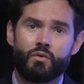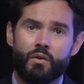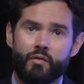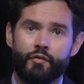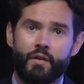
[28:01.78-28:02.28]

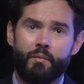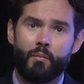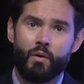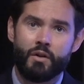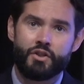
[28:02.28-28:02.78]
sort of
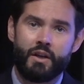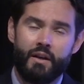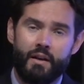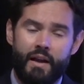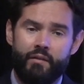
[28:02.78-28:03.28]

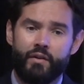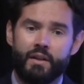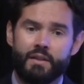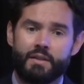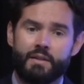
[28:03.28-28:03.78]
emerging
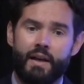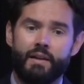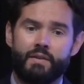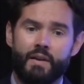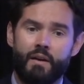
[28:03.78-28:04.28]
evidence
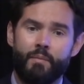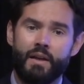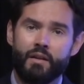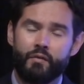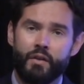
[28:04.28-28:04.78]
that um,
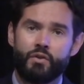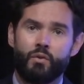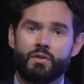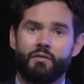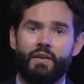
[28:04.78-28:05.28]

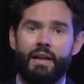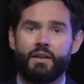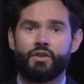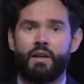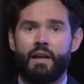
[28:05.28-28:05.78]
individuals of
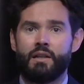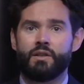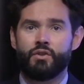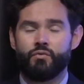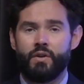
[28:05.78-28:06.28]
Asian
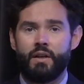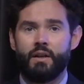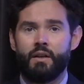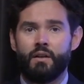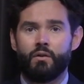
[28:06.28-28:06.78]

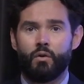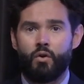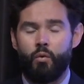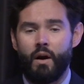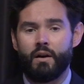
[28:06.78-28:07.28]
ancestry
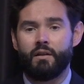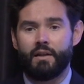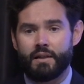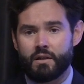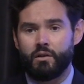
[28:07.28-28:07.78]
require
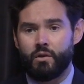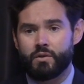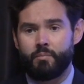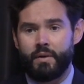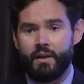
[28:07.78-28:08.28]
less
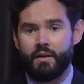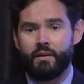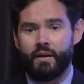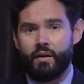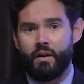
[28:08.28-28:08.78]
clozapine
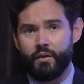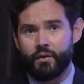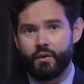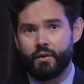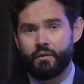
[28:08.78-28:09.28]
than
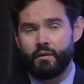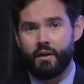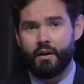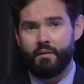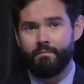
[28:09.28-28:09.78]
other
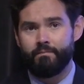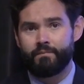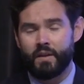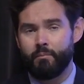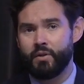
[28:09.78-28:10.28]
um,
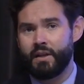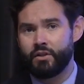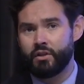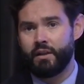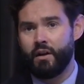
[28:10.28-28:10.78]
than
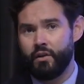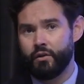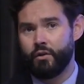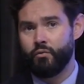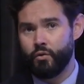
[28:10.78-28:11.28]
potentially
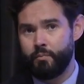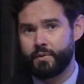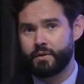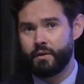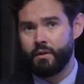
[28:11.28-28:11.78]
other
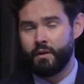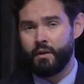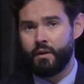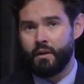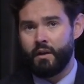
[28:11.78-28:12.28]
groups.
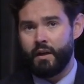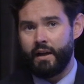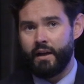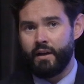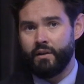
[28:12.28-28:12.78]

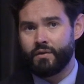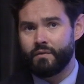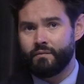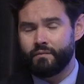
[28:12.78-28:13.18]
And